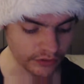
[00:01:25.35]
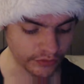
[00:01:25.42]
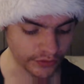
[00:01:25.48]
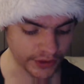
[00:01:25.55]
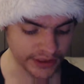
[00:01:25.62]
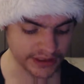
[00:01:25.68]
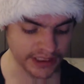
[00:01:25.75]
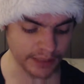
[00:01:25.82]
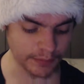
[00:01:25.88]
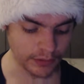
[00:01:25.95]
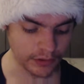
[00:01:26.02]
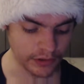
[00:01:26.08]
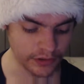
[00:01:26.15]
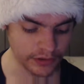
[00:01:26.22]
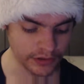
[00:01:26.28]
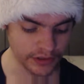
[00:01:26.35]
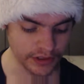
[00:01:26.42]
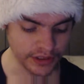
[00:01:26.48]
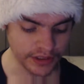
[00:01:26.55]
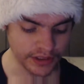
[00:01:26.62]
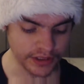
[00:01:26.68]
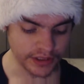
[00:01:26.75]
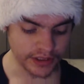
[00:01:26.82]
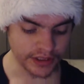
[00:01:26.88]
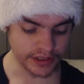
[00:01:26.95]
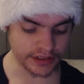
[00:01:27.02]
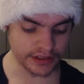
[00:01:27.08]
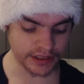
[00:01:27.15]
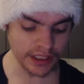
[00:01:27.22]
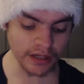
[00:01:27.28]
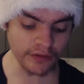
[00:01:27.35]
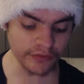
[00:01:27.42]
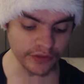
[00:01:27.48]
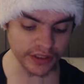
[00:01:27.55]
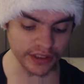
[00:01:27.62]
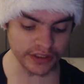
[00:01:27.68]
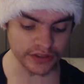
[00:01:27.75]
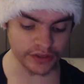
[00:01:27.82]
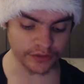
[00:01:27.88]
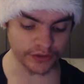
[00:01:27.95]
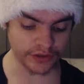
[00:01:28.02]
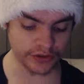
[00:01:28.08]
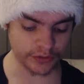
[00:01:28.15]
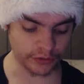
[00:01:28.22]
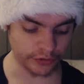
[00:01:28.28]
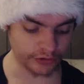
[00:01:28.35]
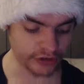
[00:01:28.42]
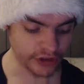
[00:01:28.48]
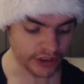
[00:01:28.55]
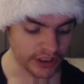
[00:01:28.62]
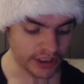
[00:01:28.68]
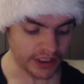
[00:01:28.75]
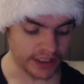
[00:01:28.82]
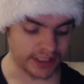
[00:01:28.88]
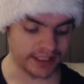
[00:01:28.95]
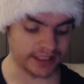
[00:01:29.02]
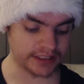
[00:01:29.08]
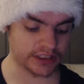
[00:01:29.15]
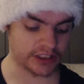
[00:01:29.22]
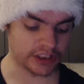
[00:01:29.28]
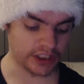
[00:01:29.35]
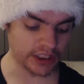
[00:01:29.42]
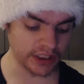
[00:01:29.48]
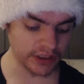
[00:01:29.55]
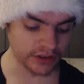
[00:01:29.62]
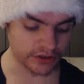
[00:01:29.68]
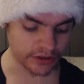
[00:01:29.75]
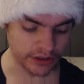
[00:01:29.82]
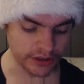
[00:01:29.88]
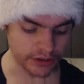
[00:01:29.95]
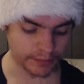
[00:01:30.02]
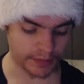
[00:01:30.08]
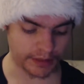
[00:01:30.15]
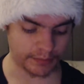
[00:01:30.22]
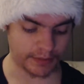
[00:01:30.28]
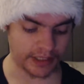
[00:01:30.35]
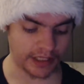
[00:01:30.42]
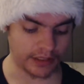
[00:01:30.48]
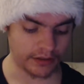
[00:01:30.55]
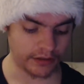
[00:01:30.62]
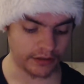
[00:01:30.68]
For example, instead of reindeers on his roof, he has giant gingerbread man.